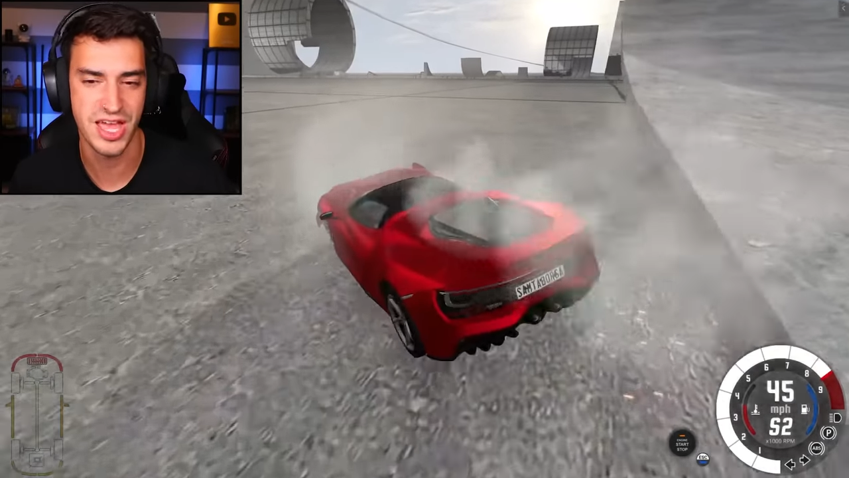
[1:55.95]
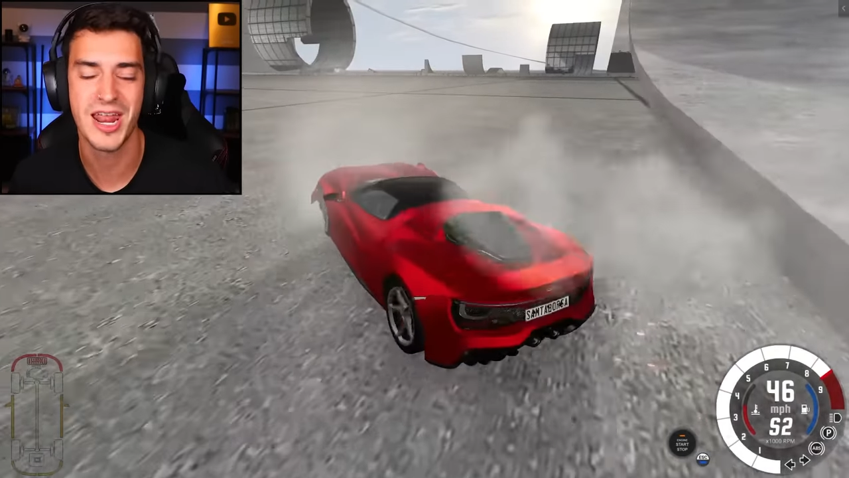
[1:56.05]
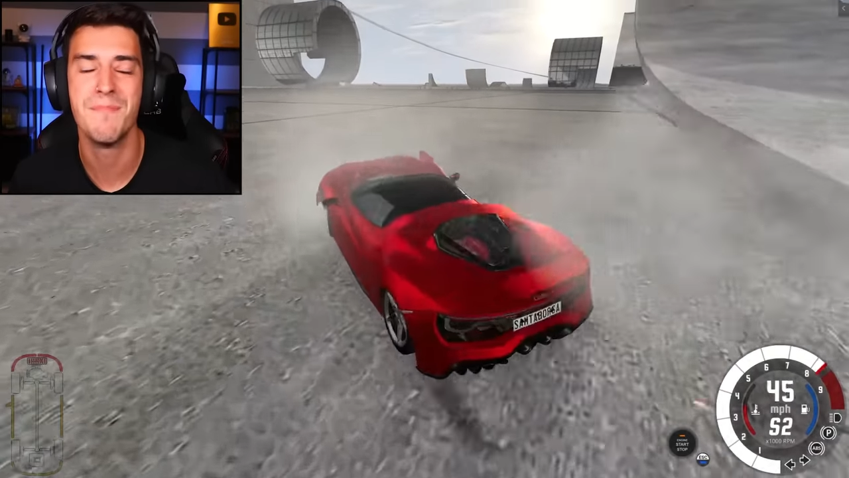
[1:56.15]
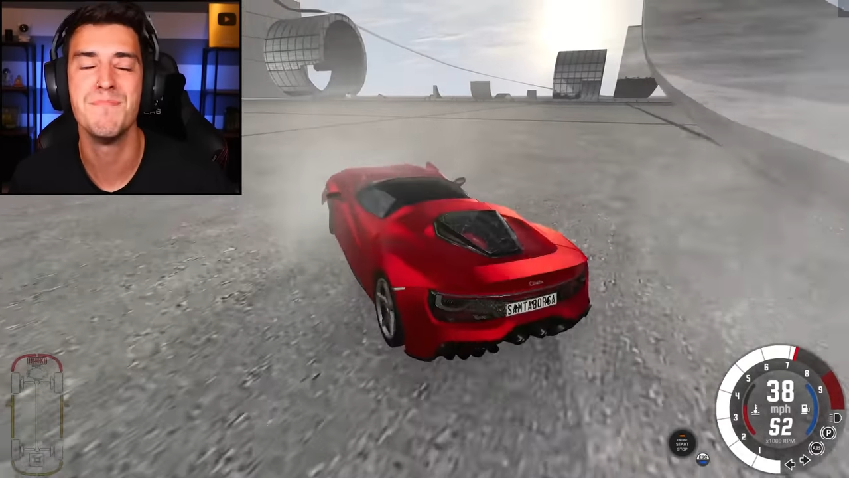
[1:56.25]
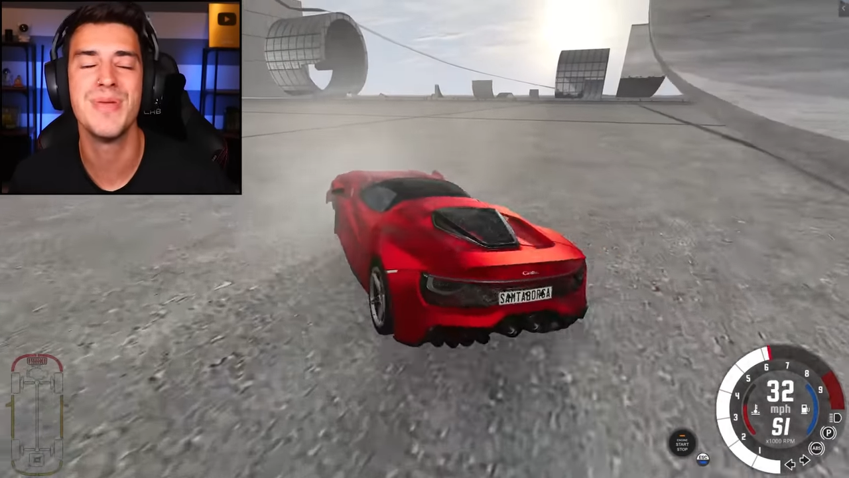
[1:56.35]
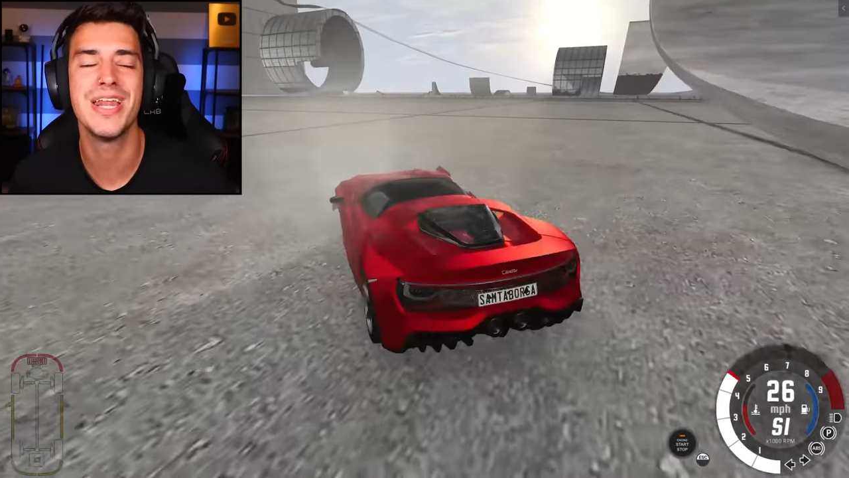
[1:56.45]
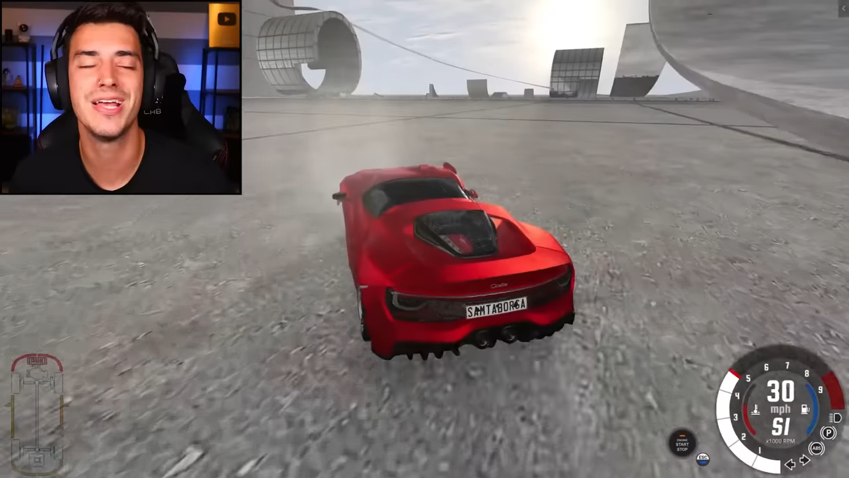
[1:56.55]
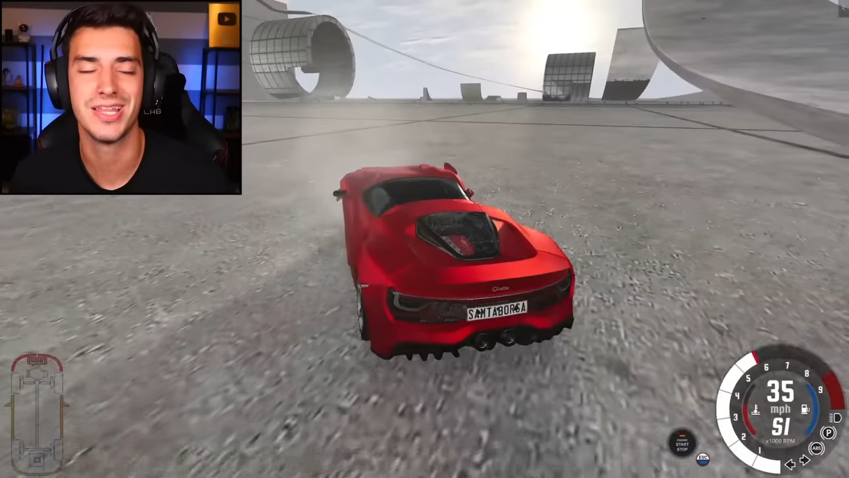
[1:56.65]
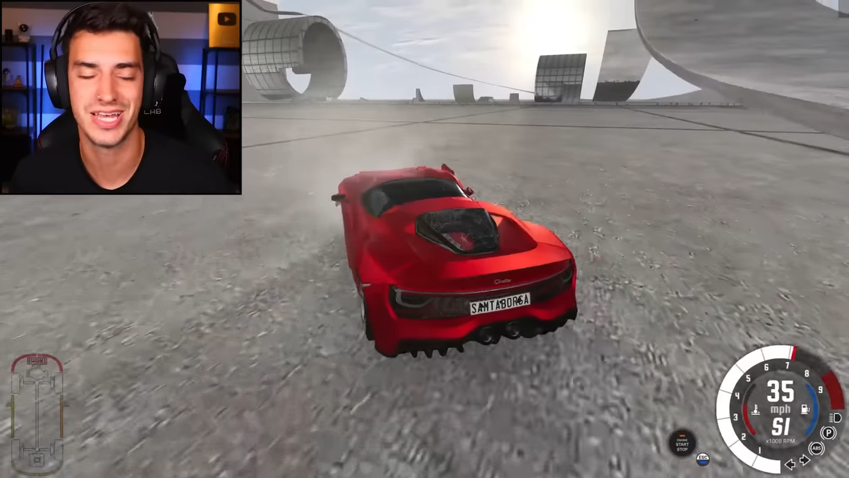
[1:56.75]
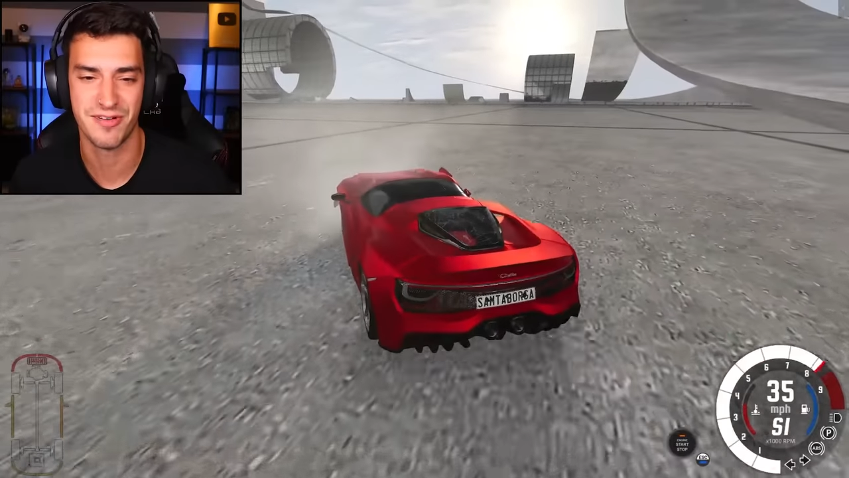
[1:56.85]
and
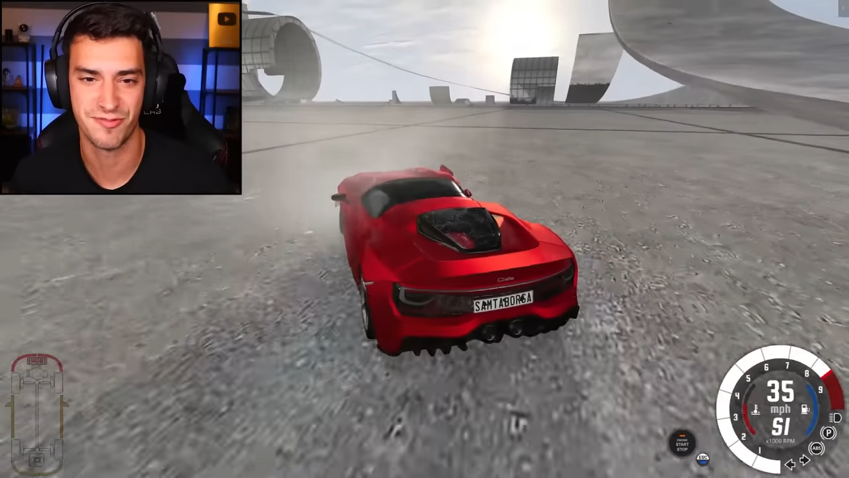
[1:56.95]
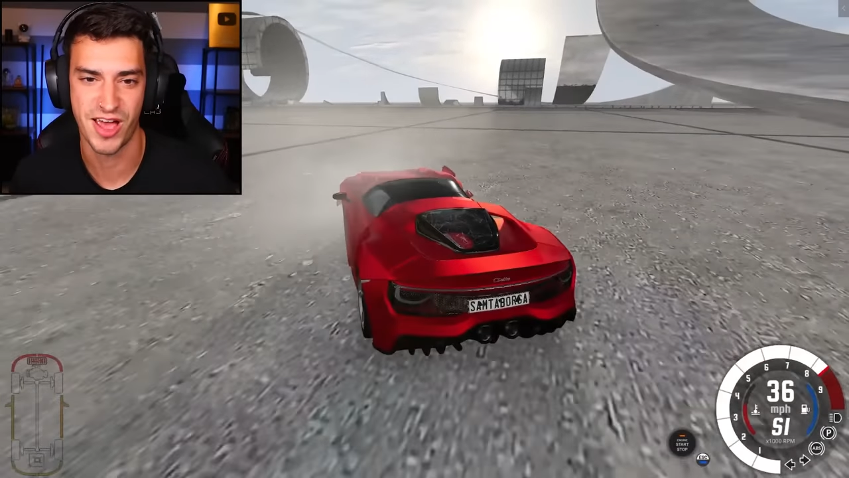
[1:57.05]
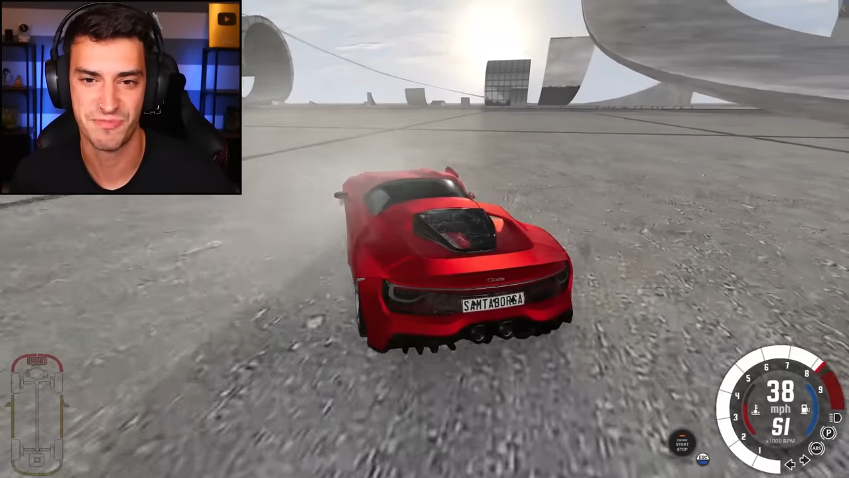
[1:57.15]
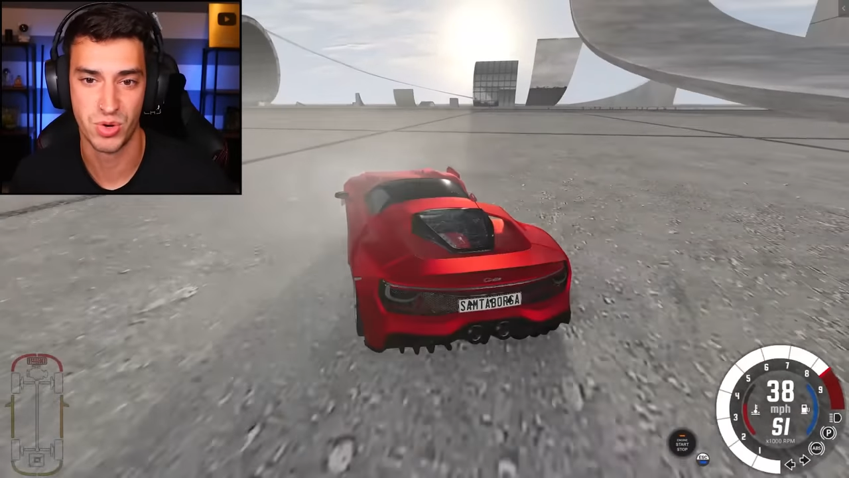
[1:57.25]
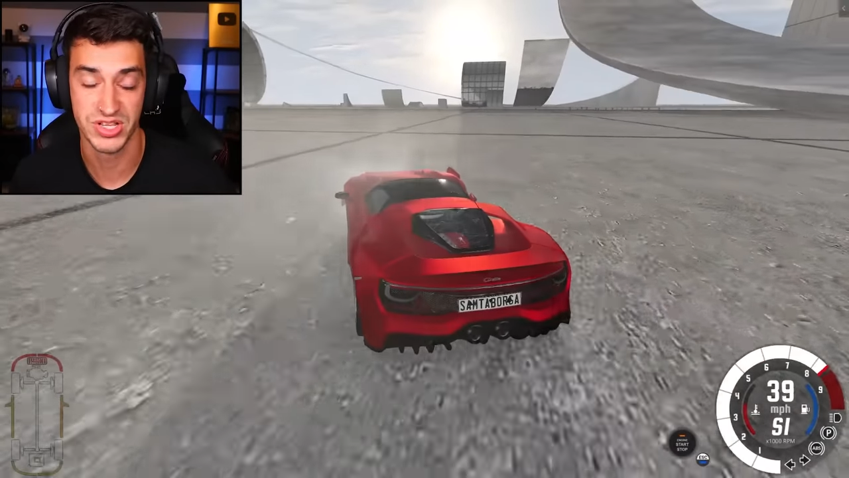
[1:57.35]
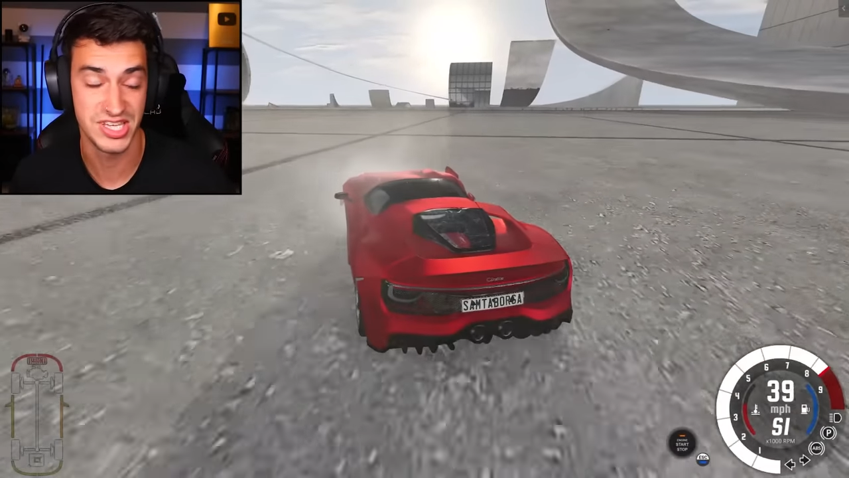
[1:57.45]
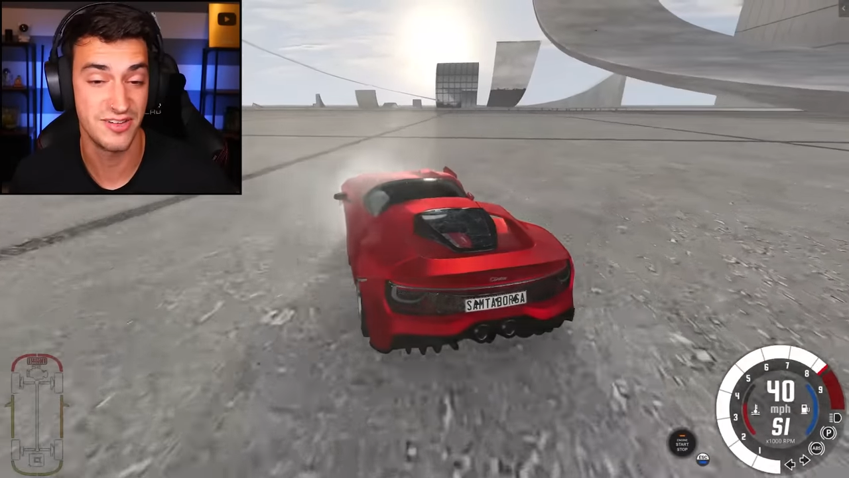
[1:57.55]
immediately get 5 points.